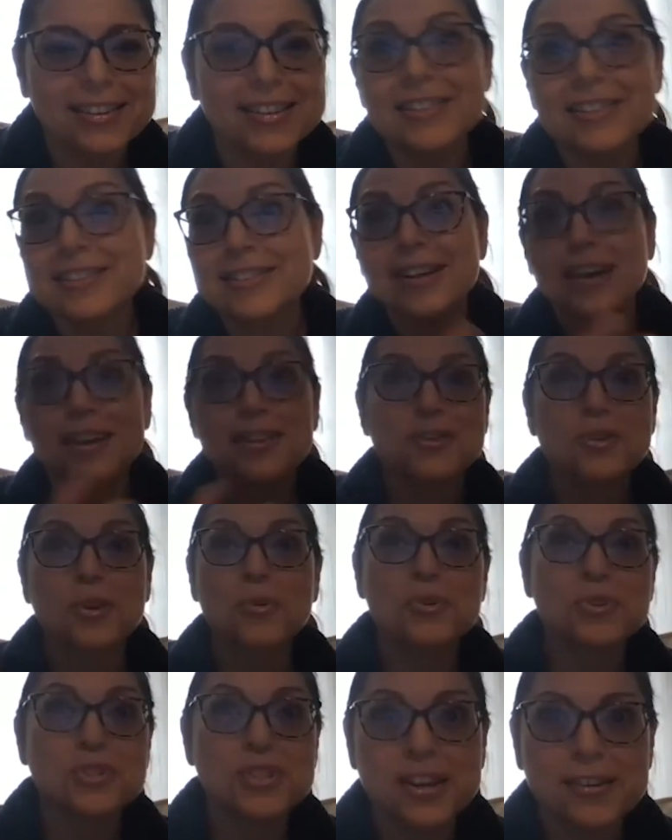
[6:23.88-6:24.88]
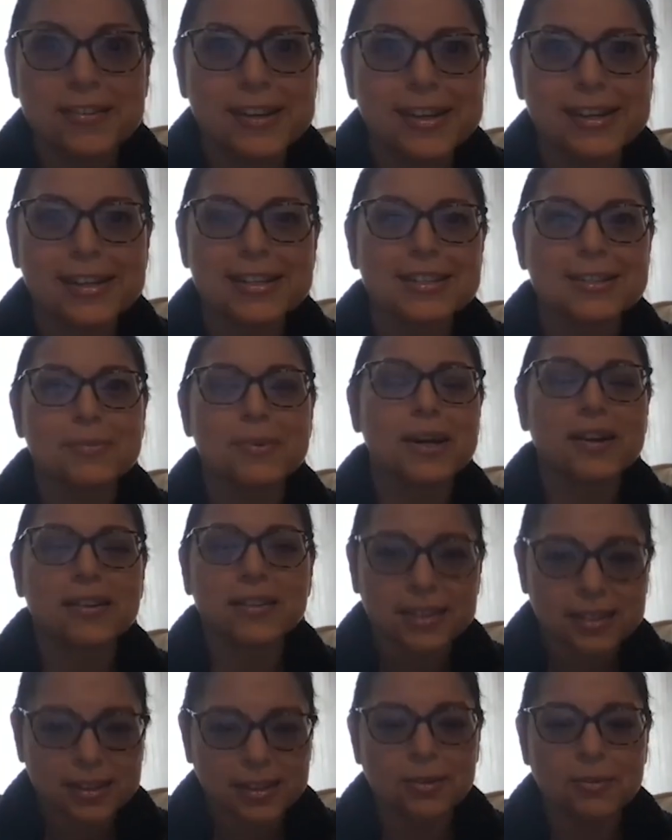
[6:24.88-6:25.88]
it's not so serious about
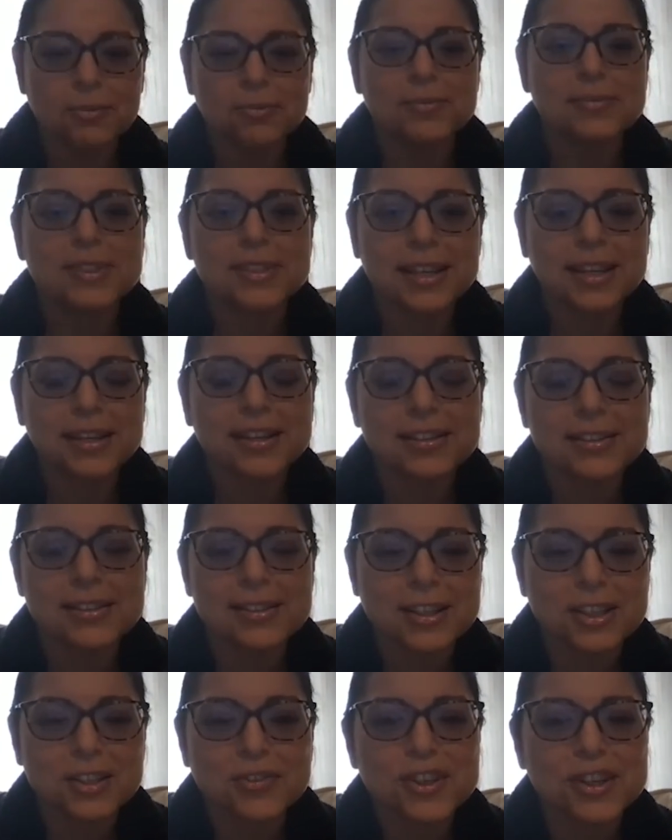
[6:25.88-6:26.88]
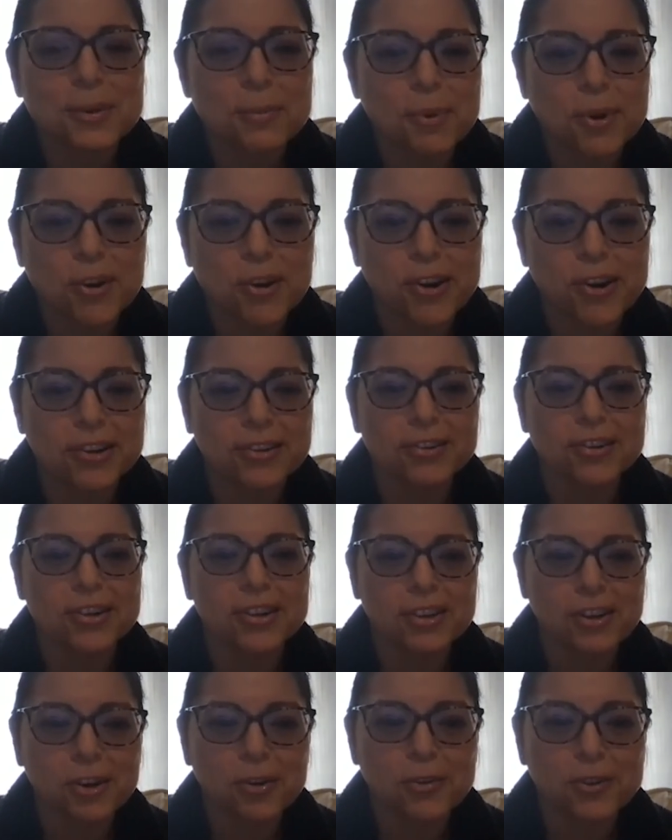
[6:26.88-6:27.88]
like, oh, staying 6 feet apart, or
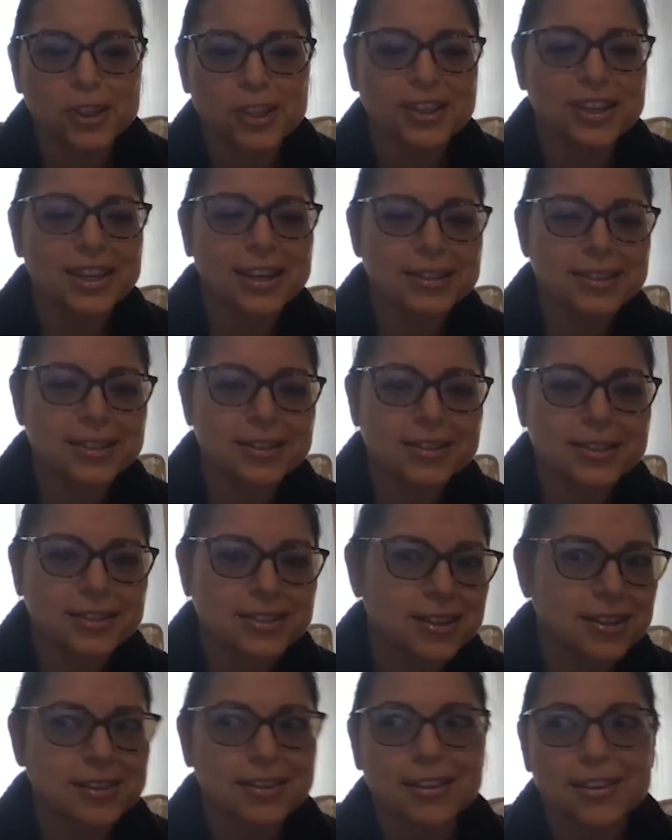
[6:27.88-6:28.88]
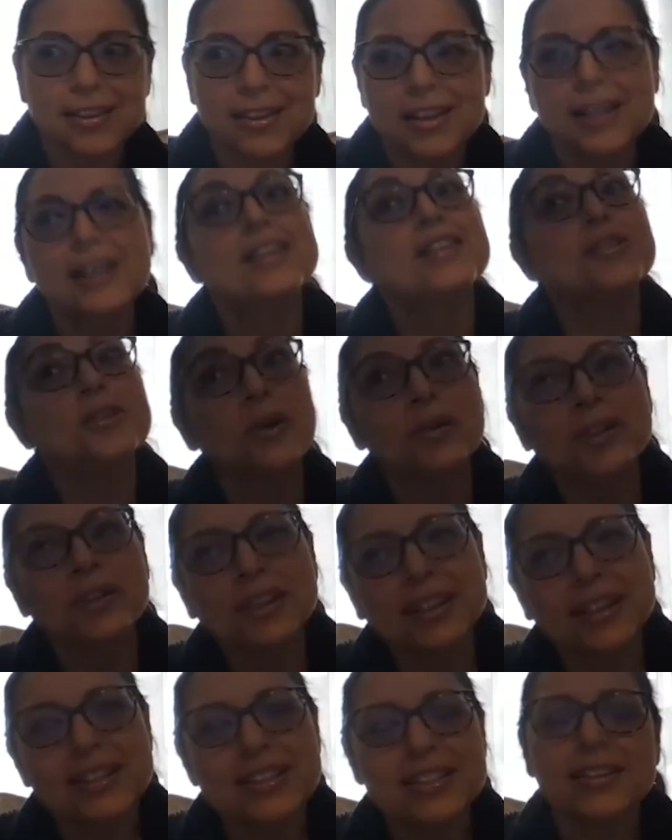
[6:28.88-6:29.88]
COVID, can't touch each other, don't look
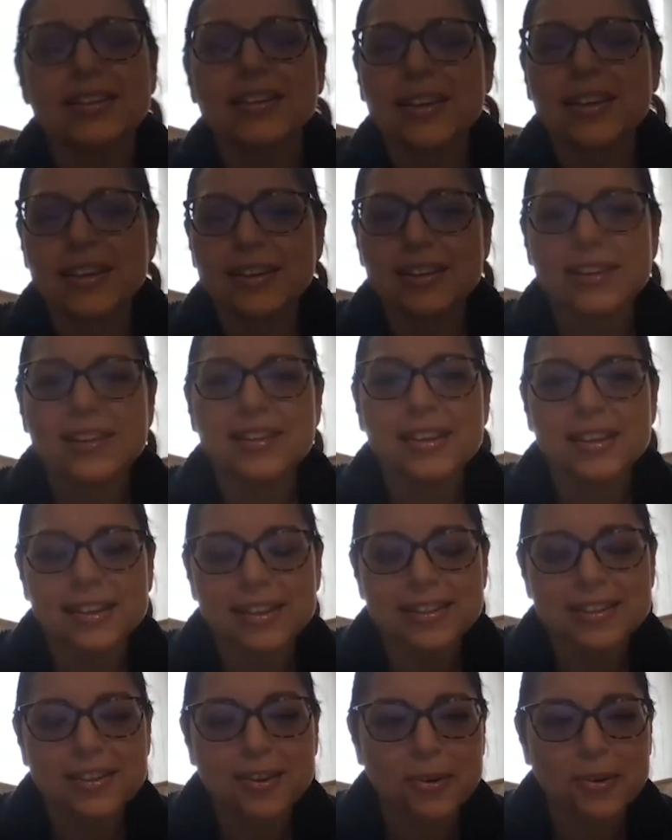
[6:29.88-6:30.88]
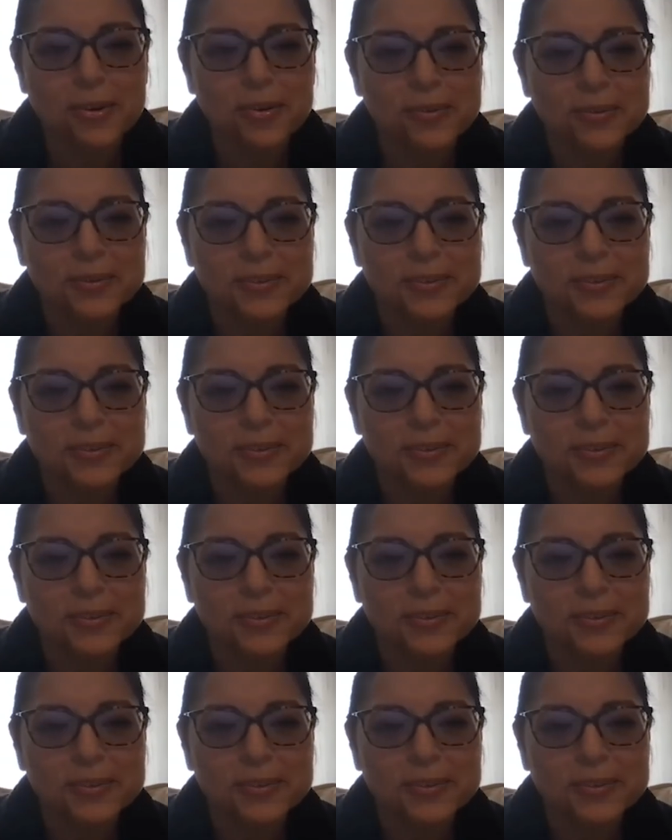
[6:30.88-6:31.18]
at each other kind of thing. So